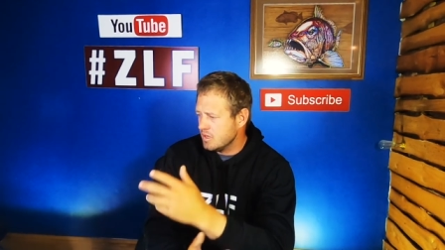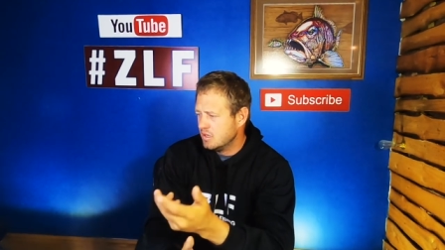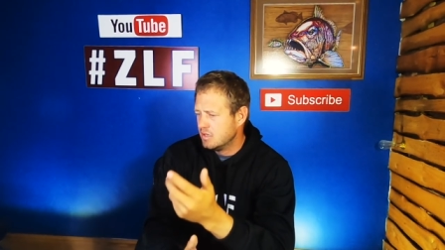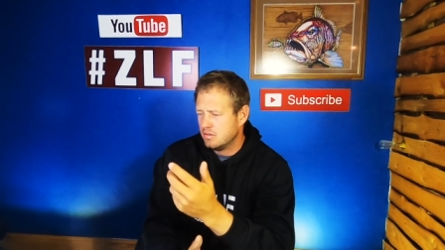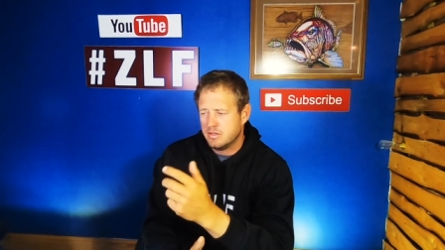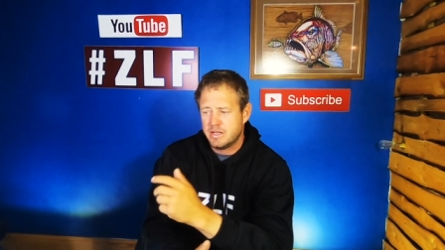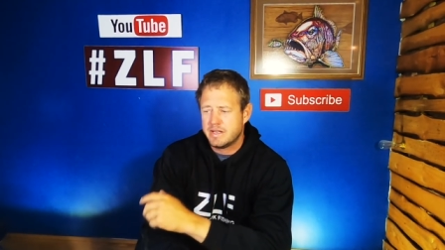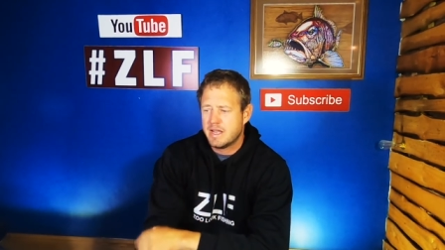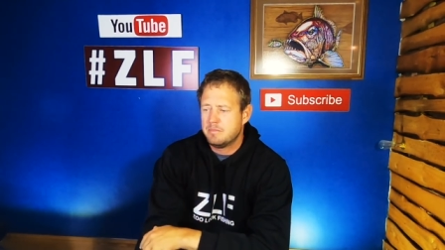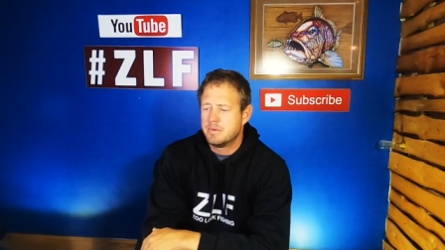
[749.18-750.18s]
Little
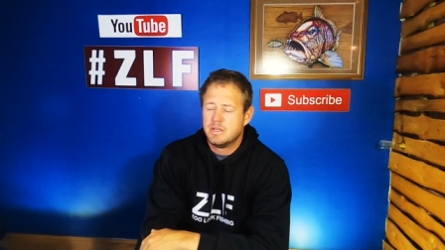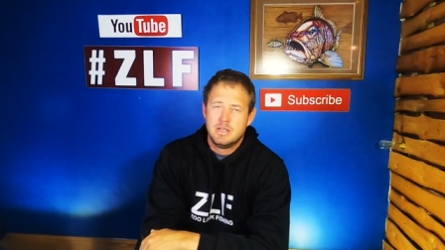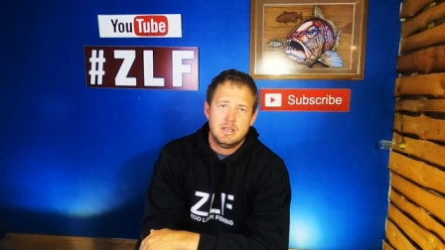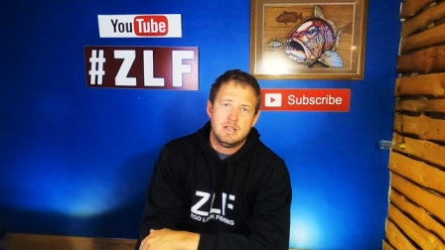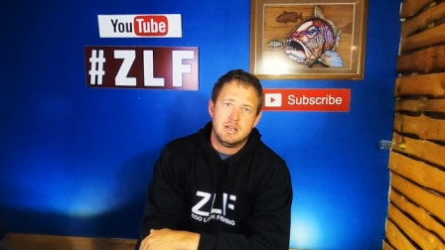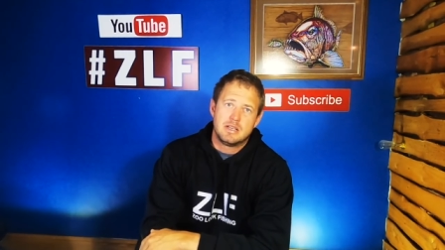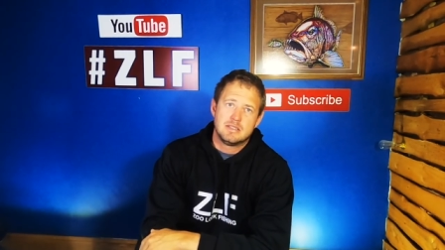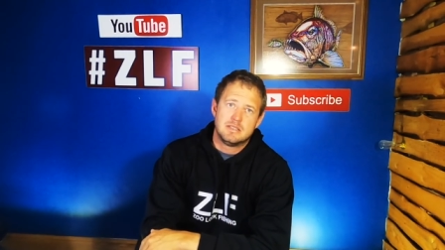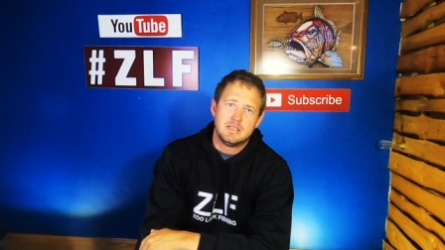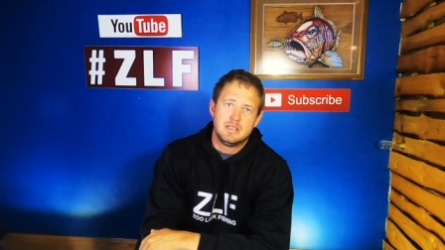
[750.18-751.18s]
recap. Like I
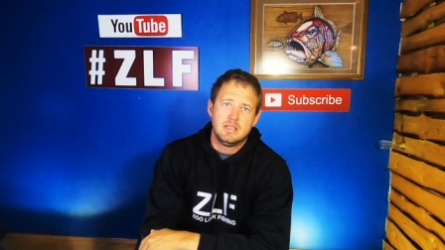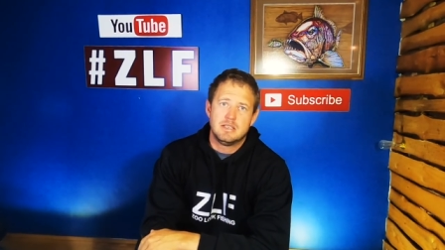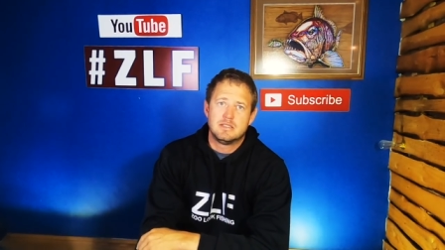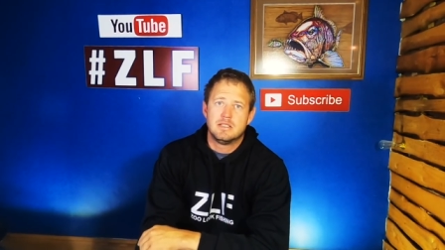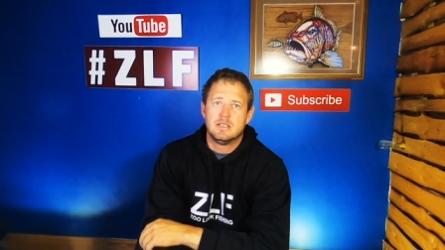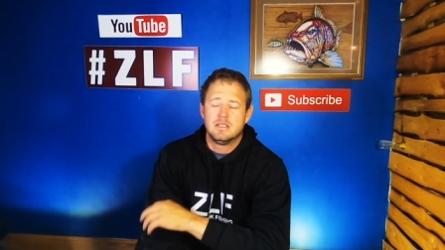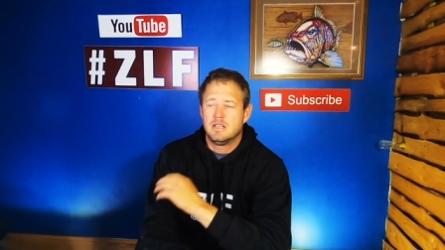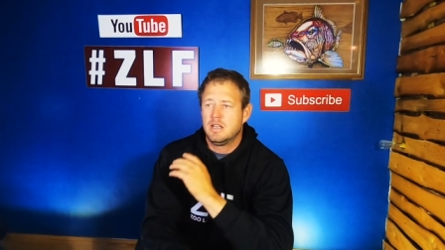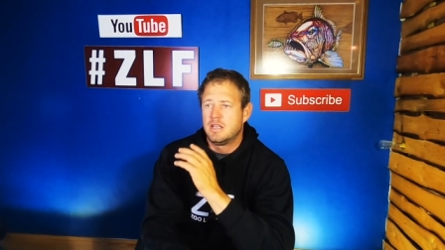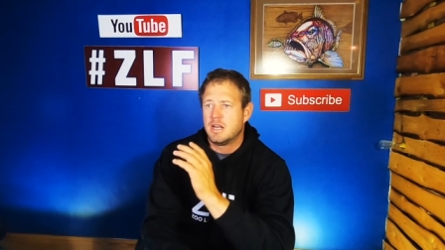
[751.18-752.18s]
said, it is a,
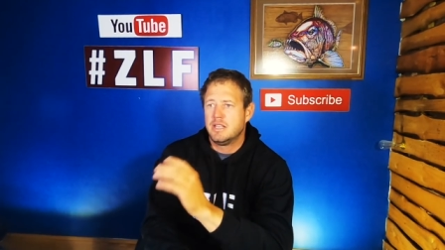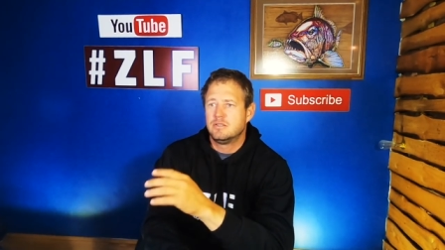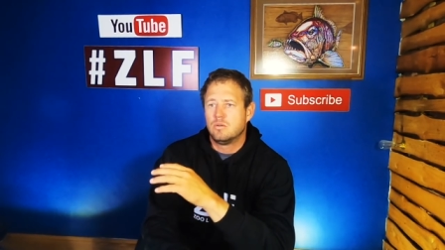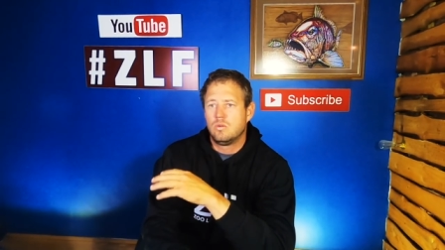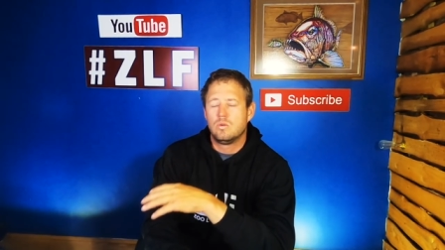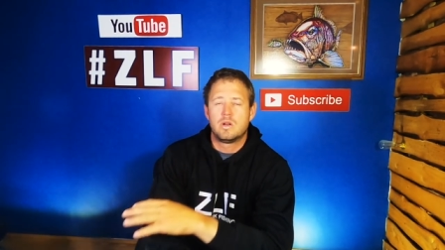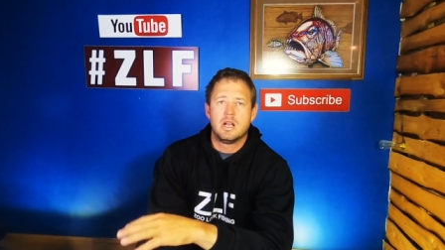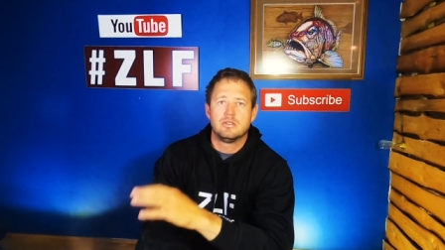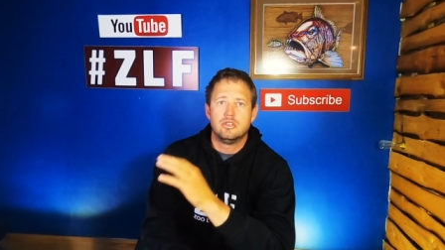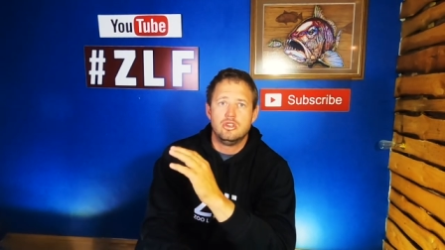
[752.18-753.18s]
a great
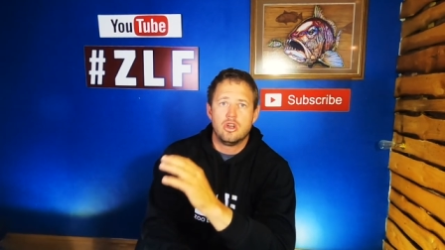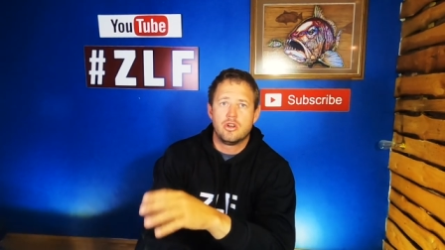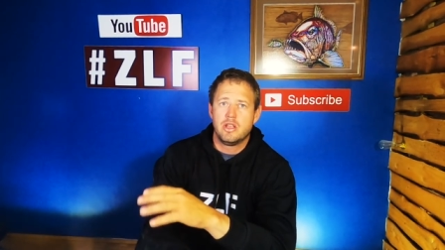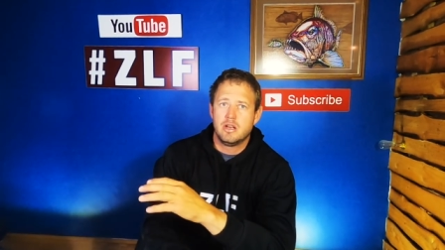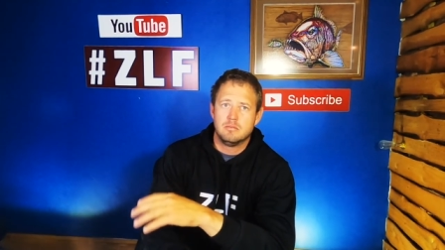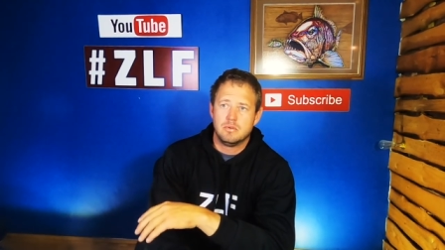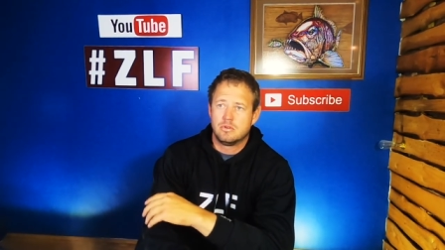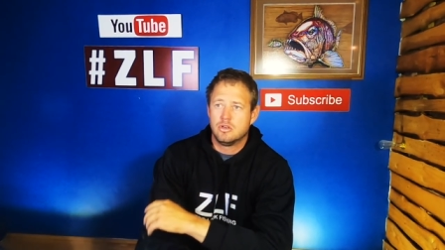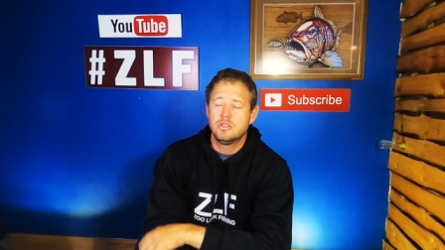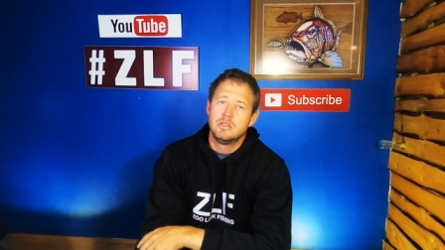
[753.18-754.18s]
all-round non-edible
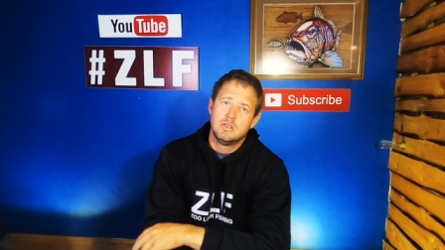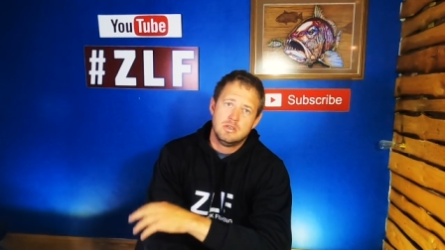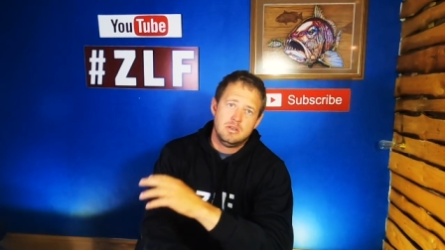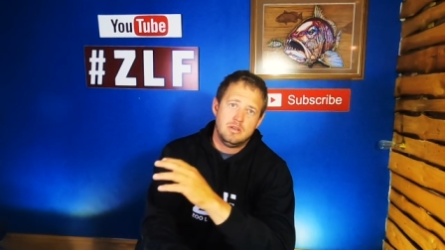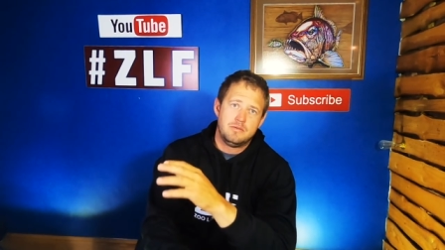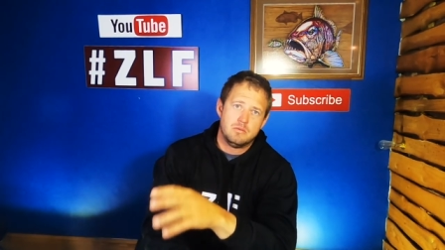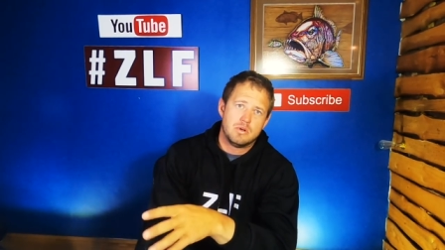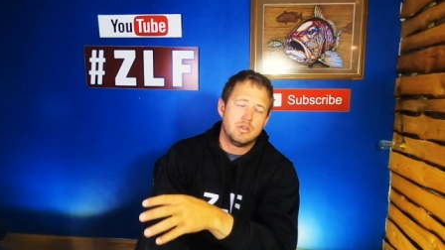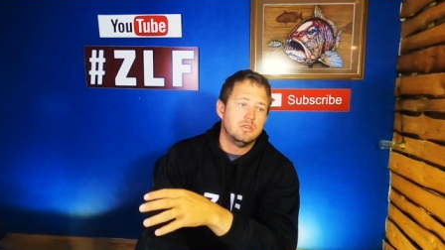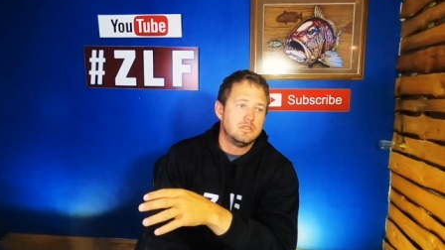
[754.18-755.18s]
rod if you
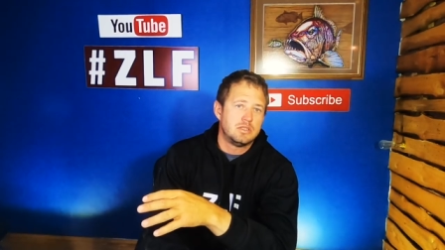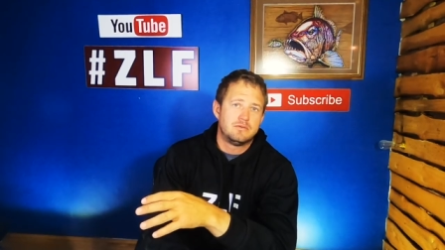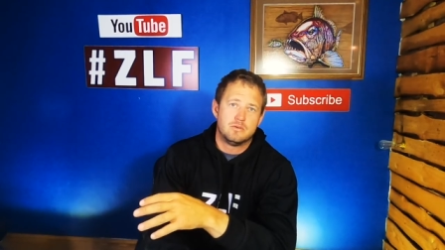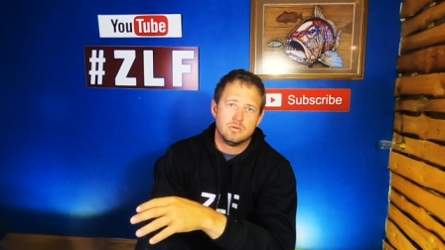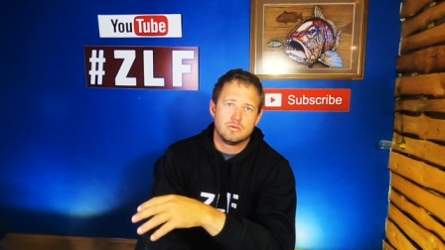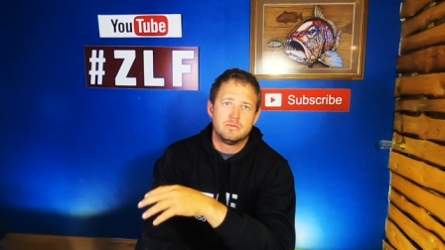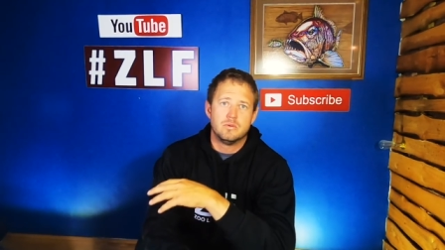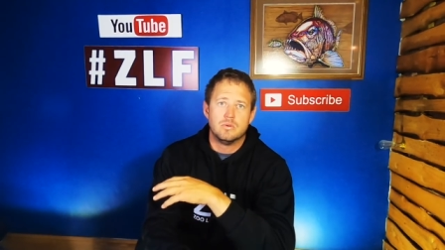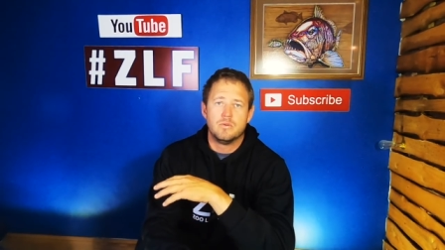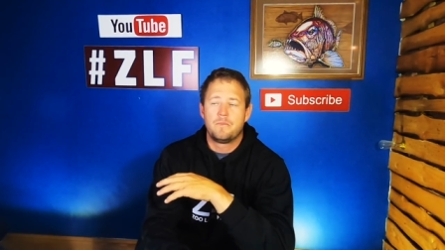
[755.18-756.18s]
want to use it for
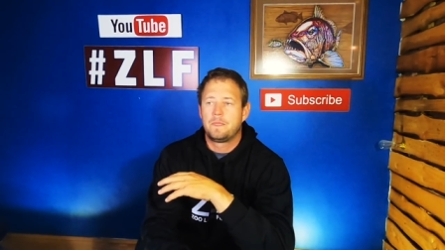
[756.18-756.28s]
for